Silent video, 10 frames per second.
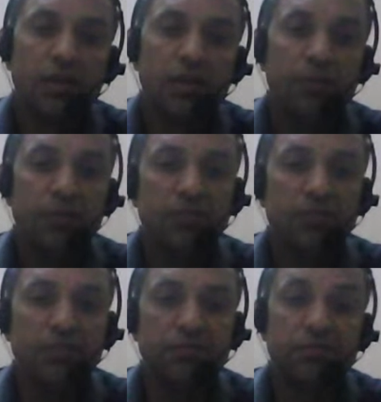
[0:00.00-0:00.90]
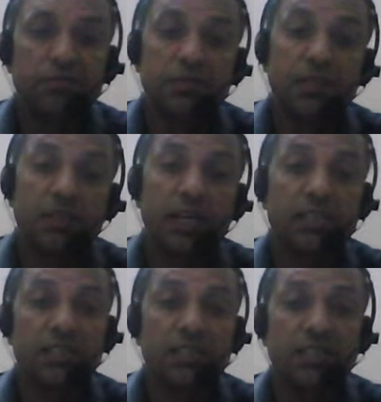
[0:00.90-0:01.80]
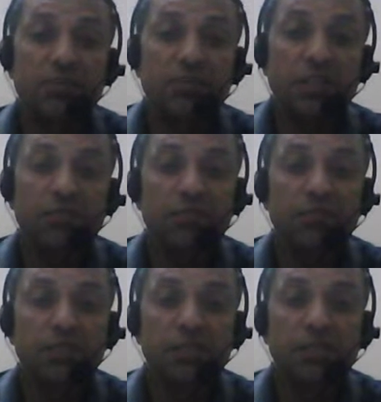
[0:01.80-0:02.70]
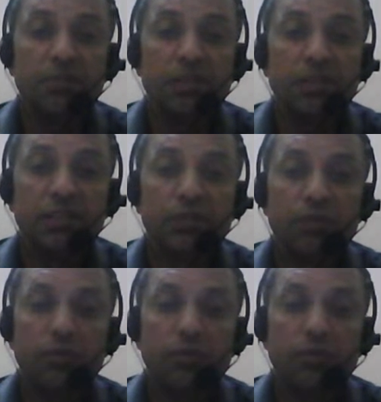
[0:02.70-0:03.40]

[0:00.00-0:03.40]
perceive the extreme rhythm given into the